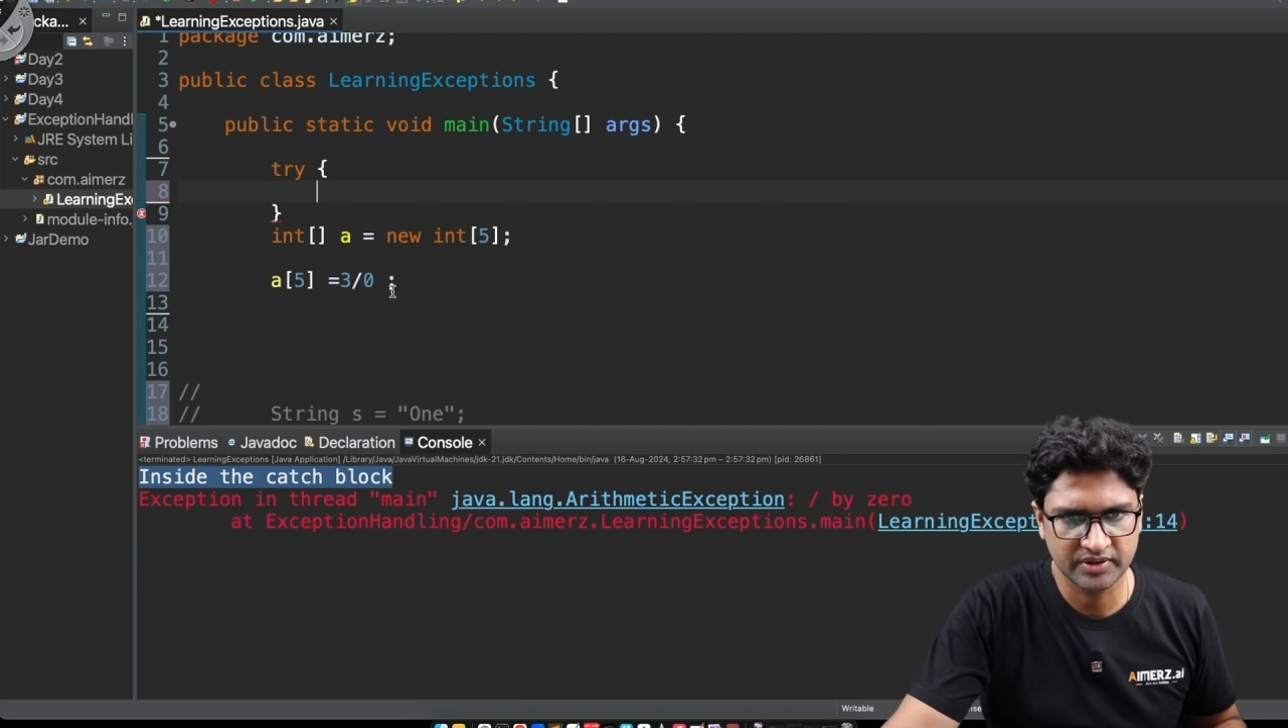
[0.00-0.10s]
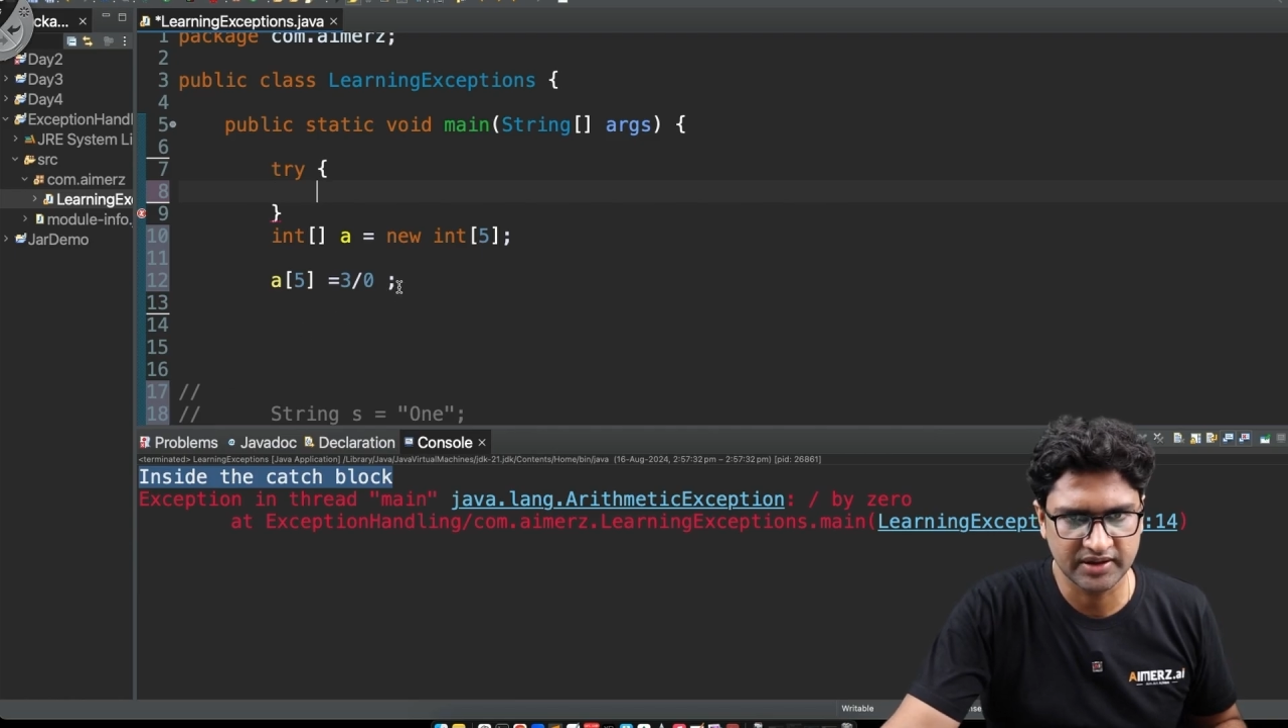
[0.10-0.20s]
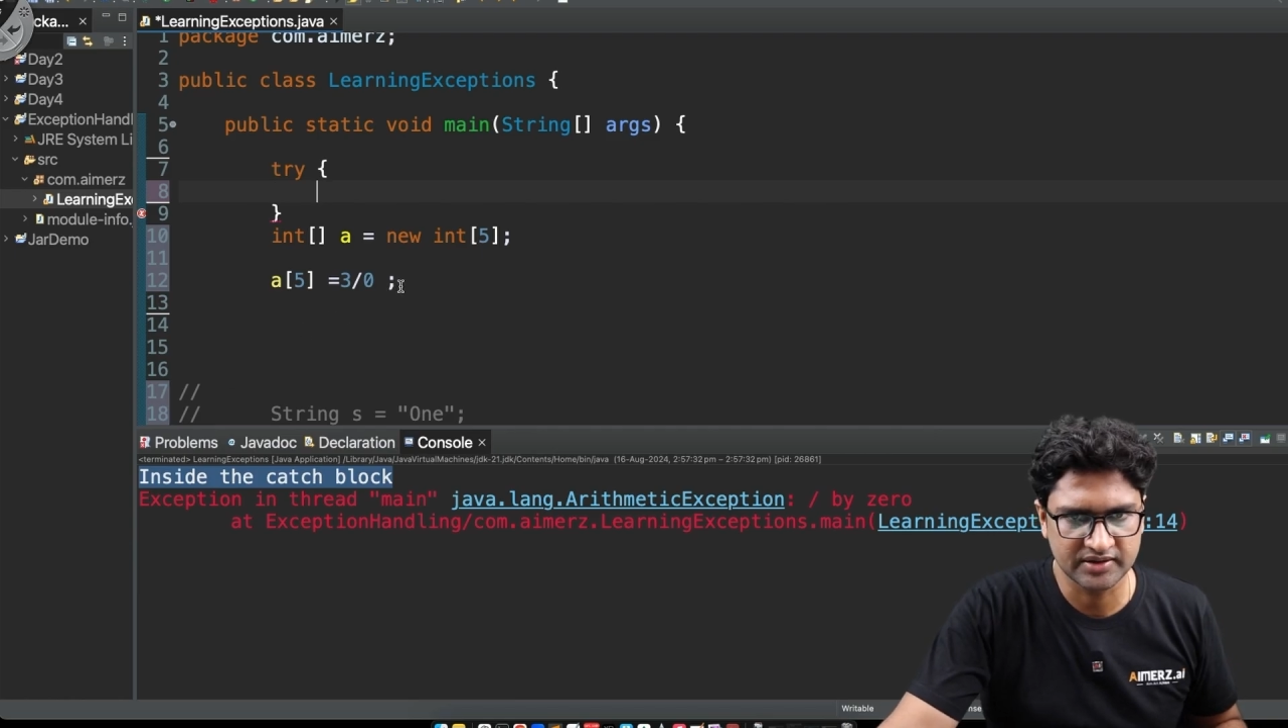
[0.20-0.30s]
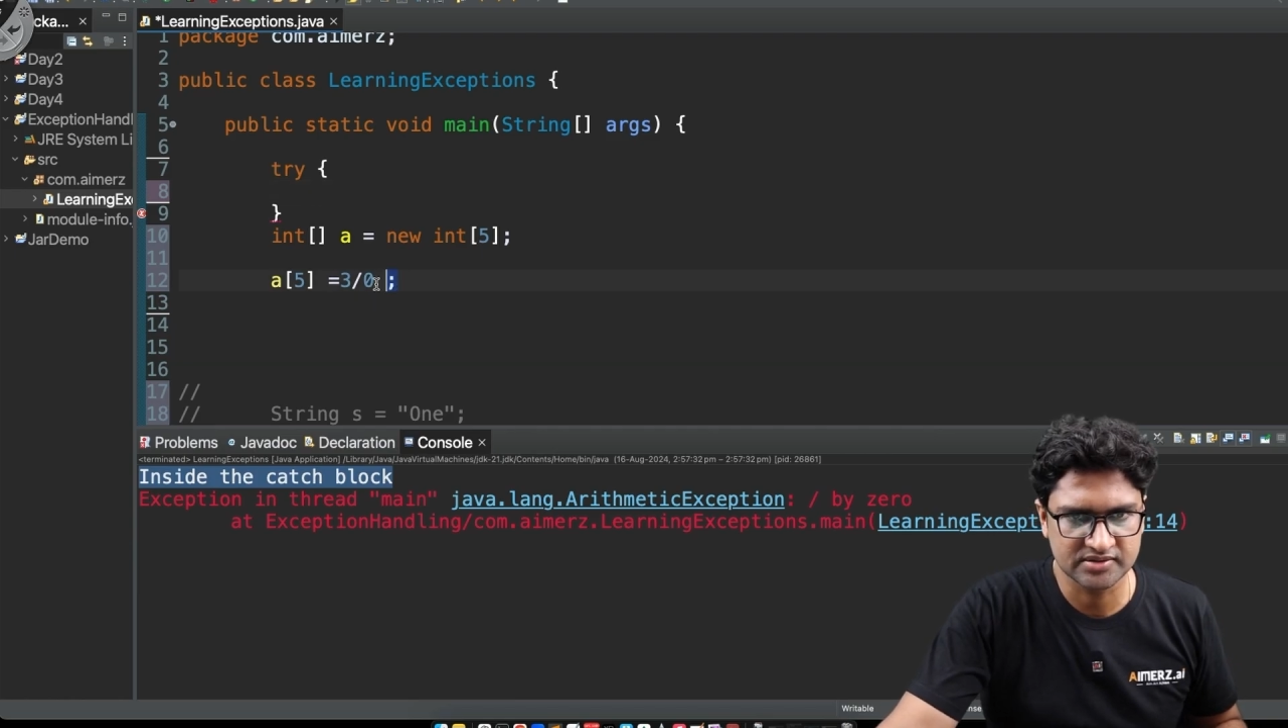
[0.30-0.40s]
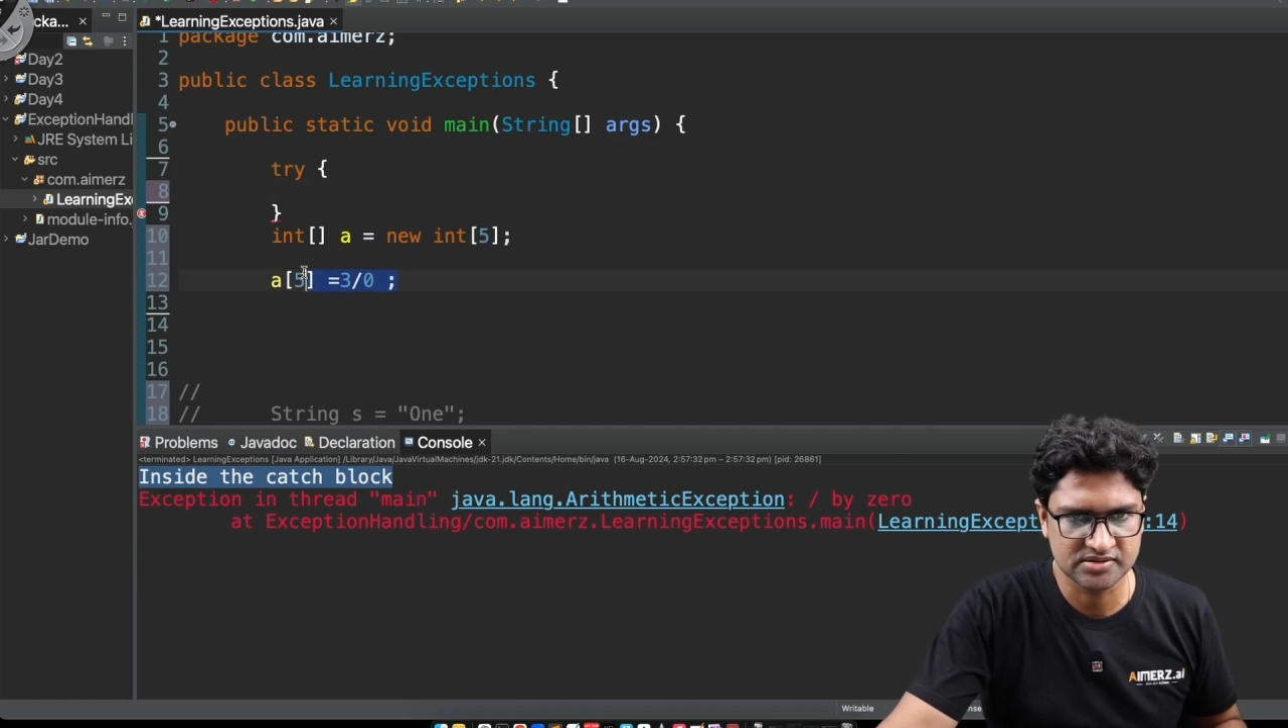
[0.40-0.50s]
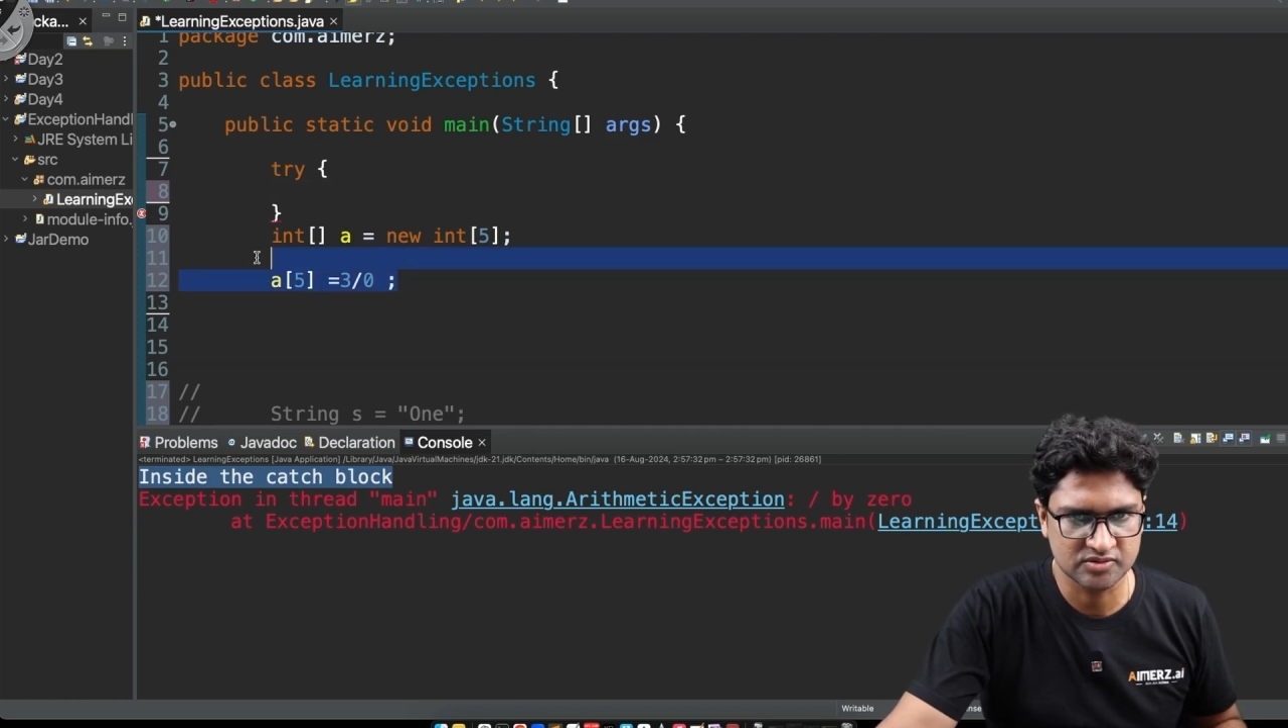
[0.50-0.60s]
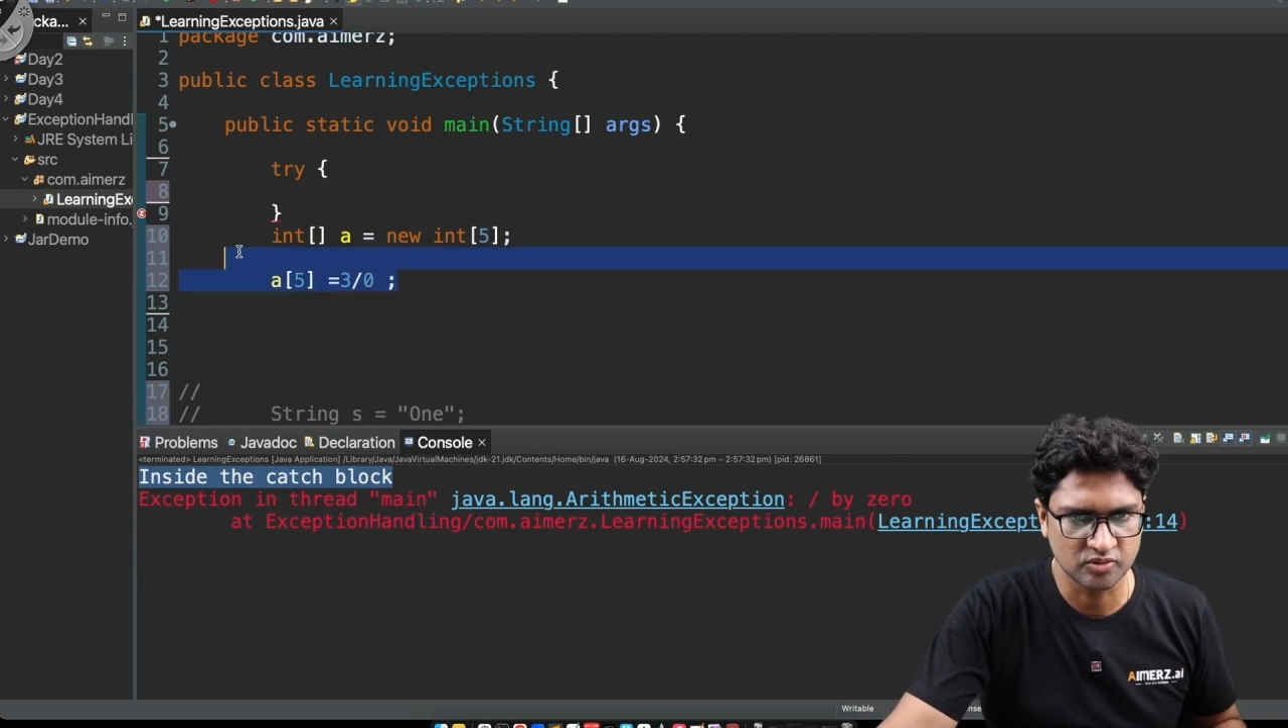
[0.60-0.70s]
take this